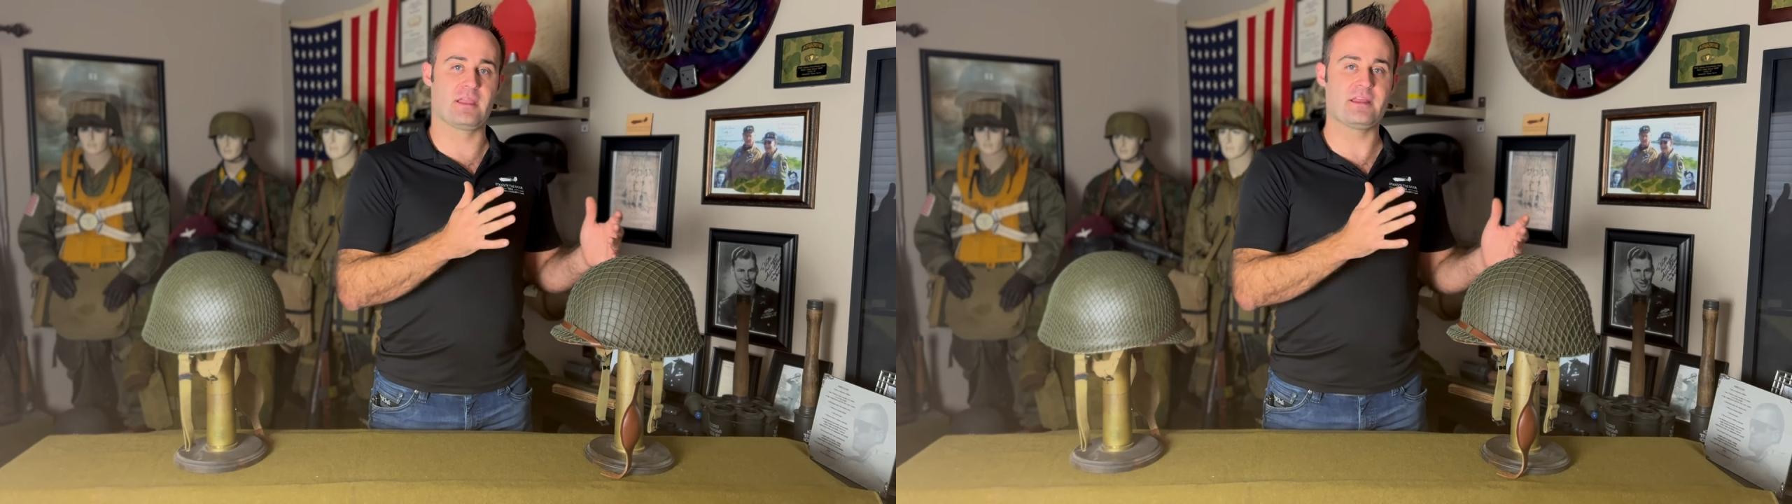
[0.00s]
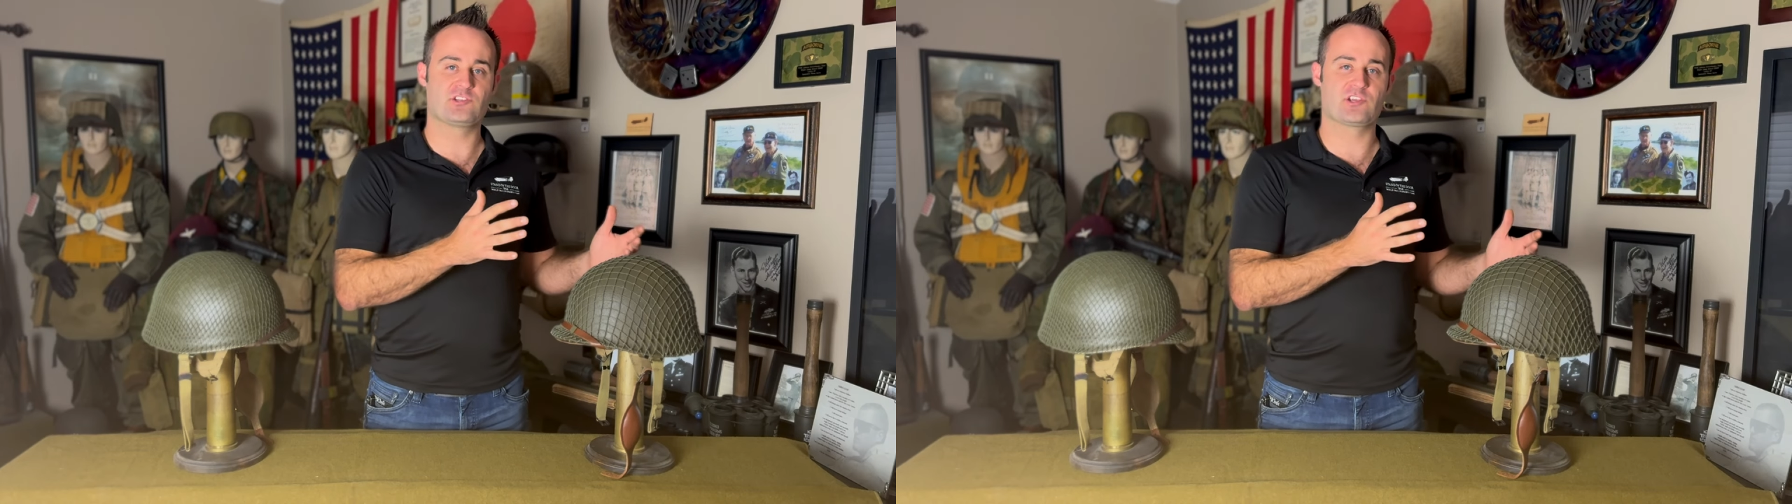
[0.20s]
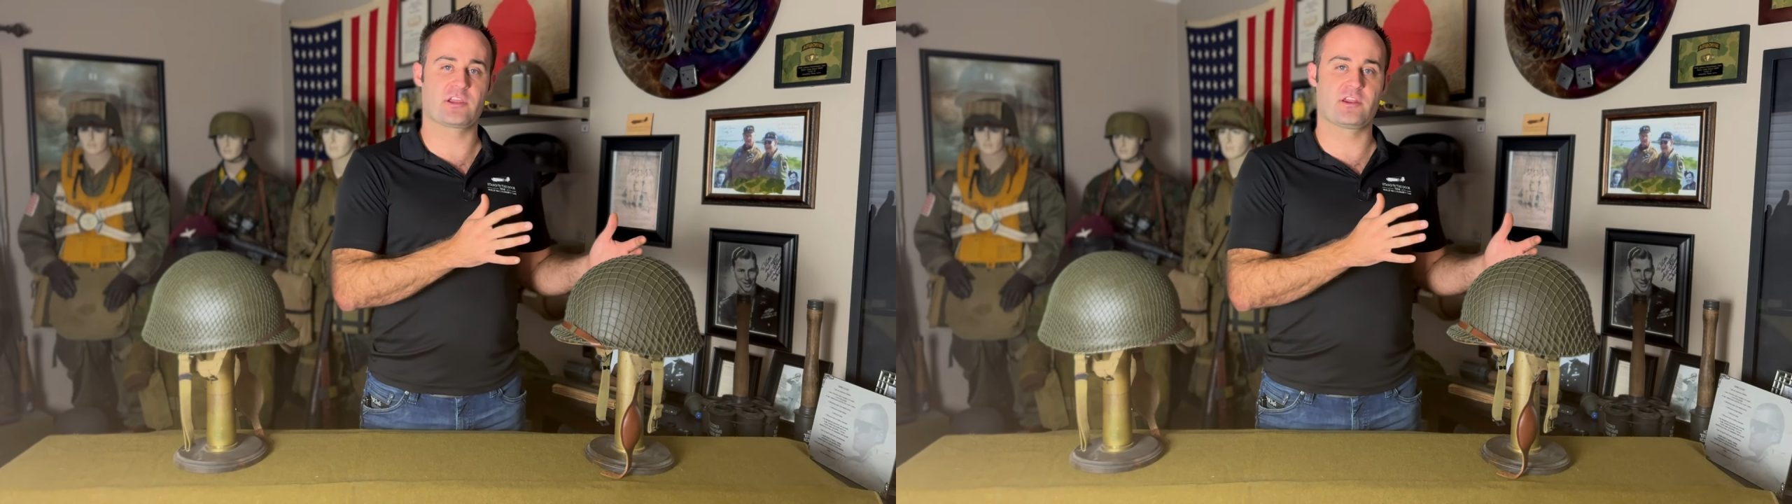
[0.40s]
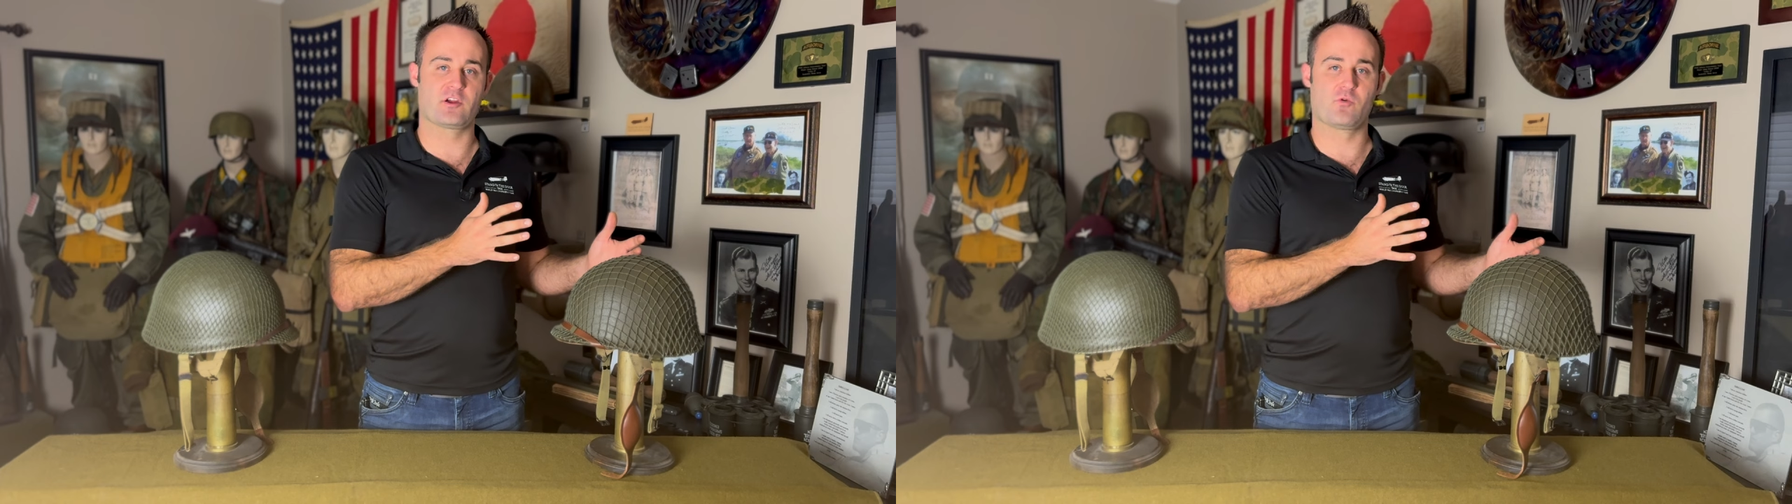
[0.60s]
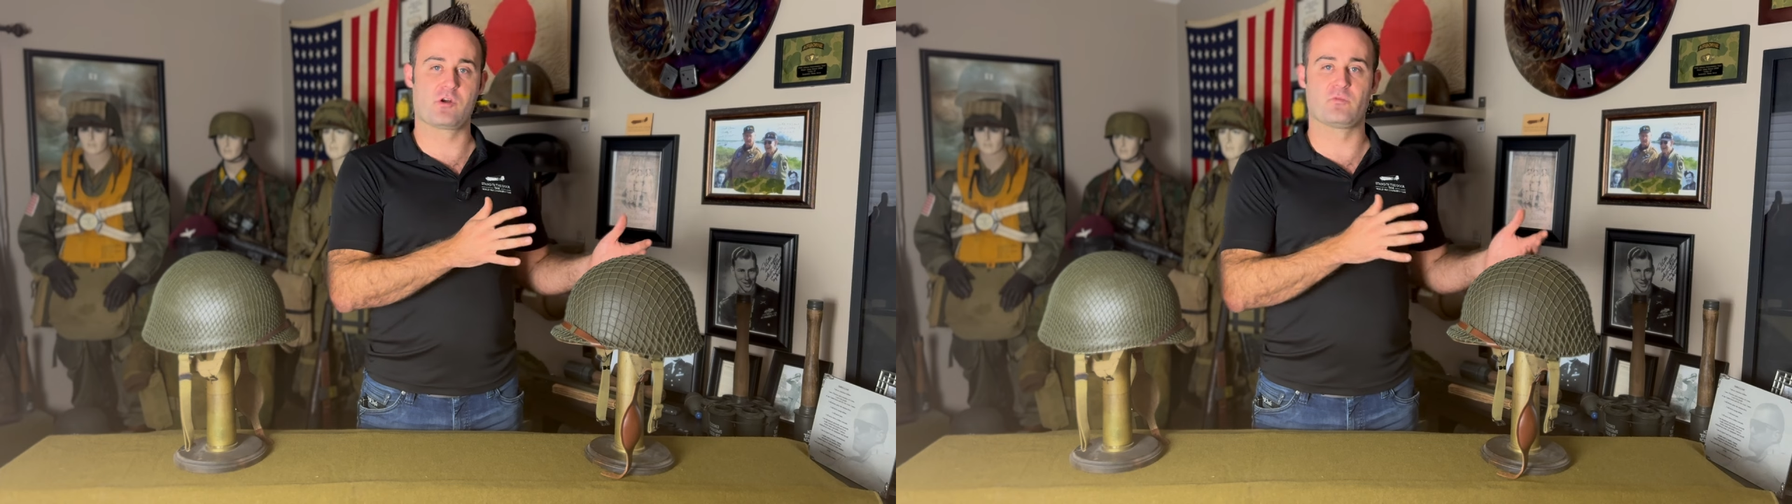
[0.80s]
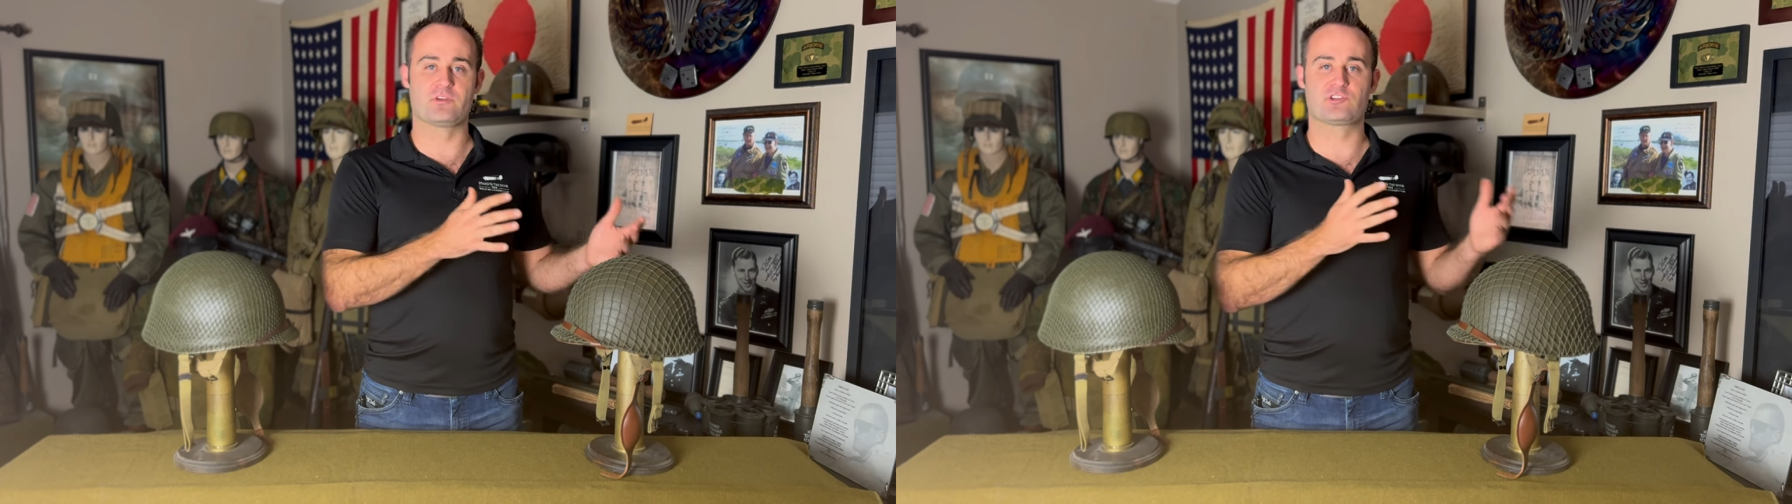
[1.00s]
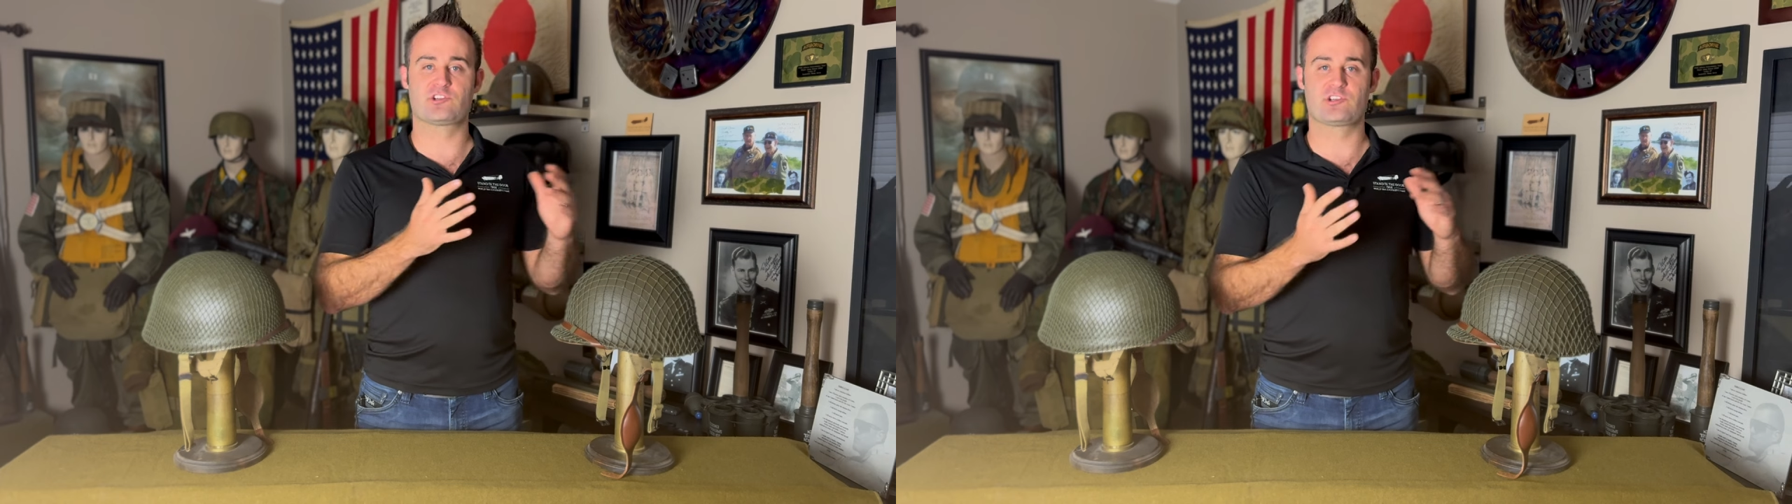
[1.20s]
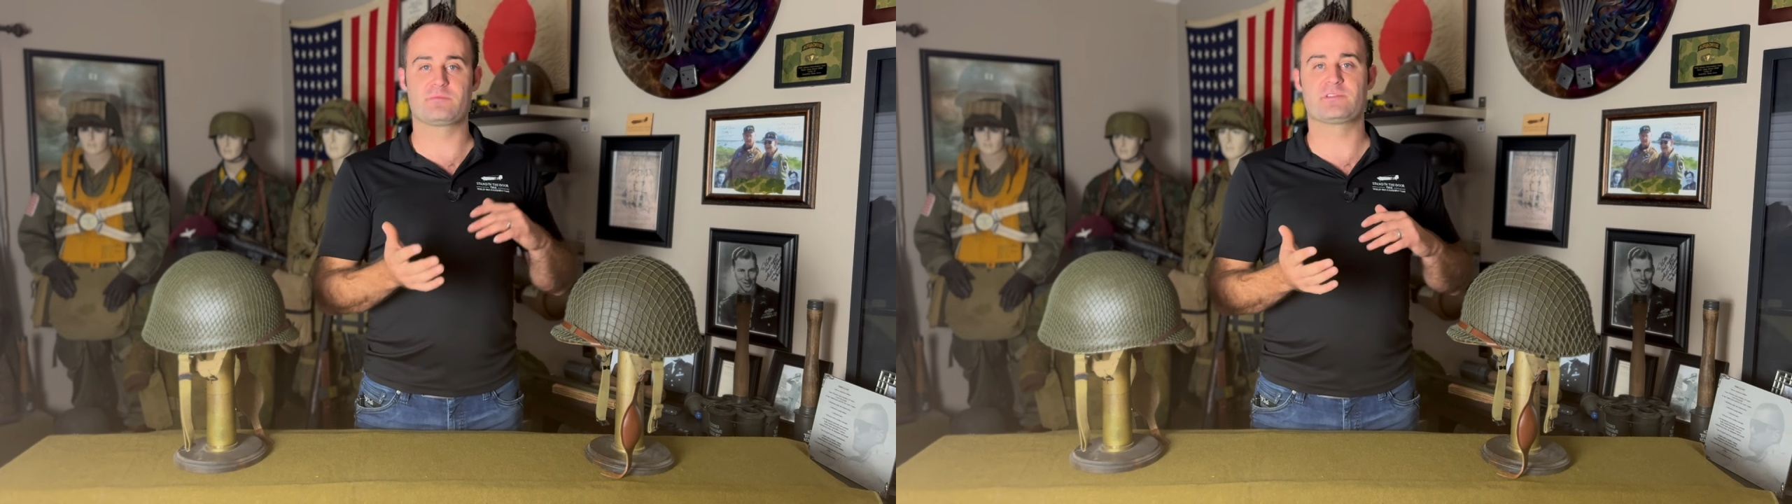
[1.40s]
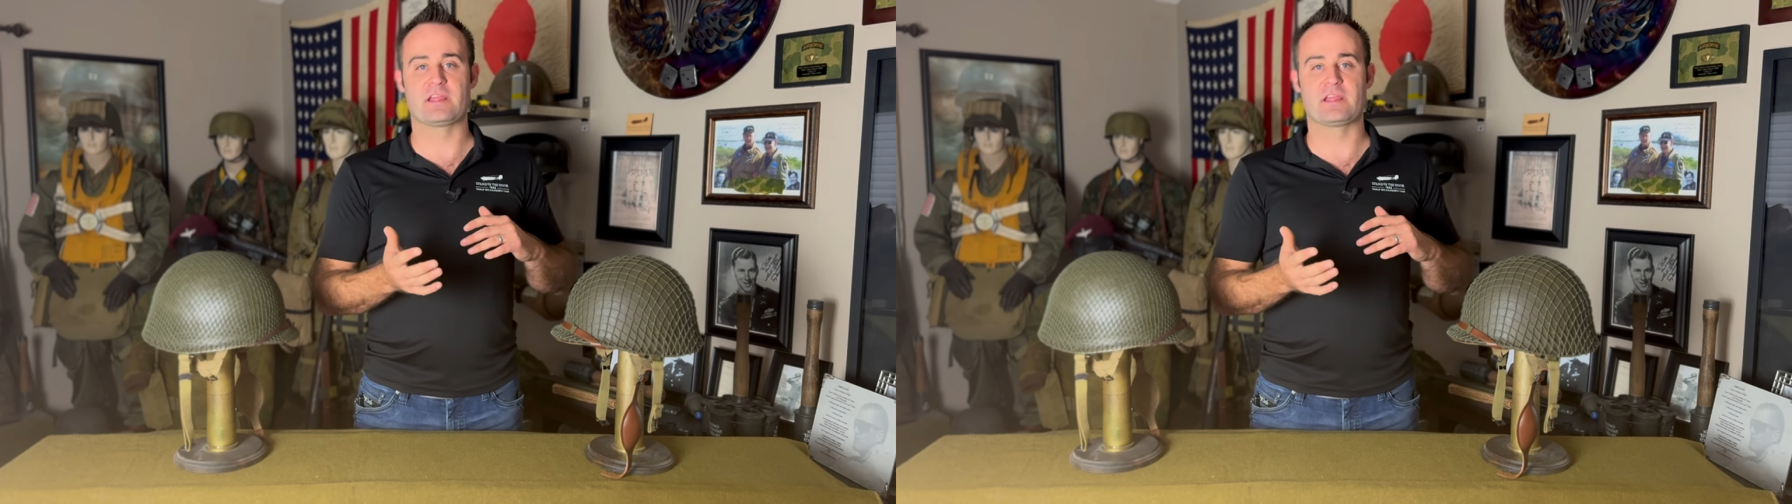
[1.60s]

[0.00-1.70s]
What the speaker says: 82nd Airborne was shipped